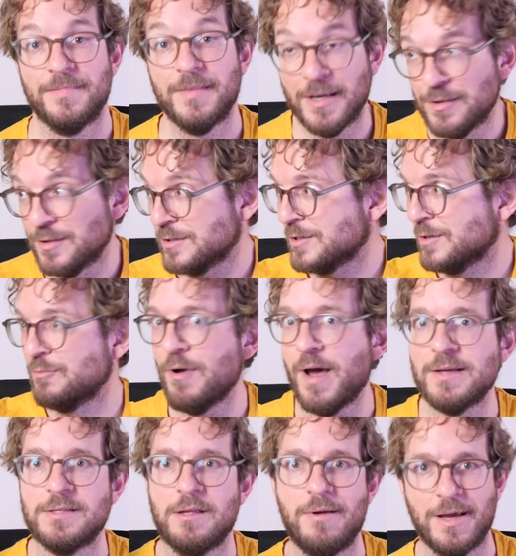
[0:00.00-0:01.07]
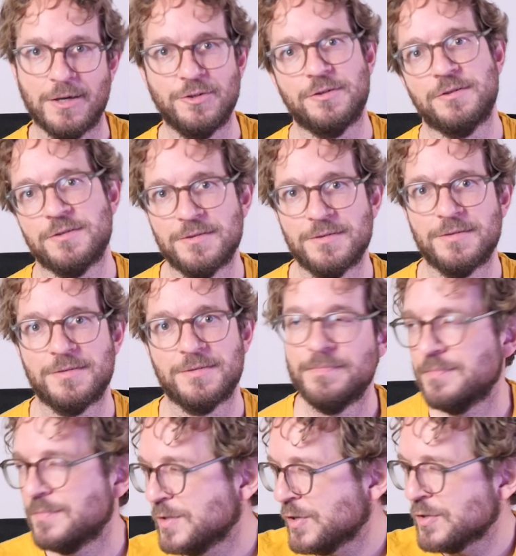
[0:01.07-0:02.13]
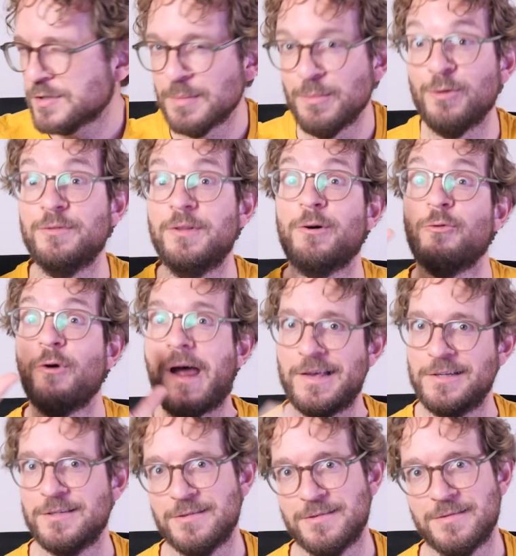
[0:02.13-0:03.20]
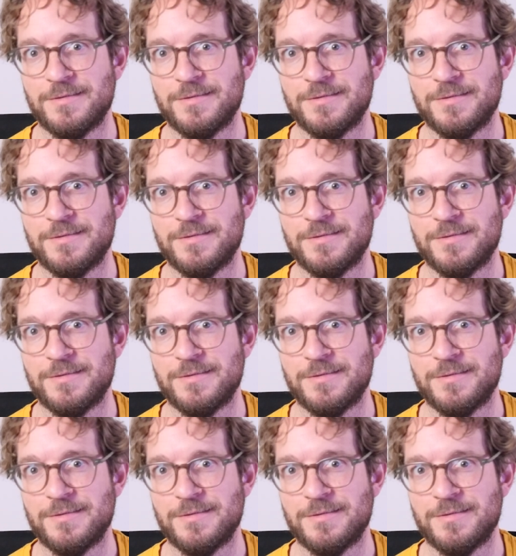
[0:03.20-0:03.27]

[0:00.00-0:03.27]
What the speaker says: in the sunrise direction, just above the horizon.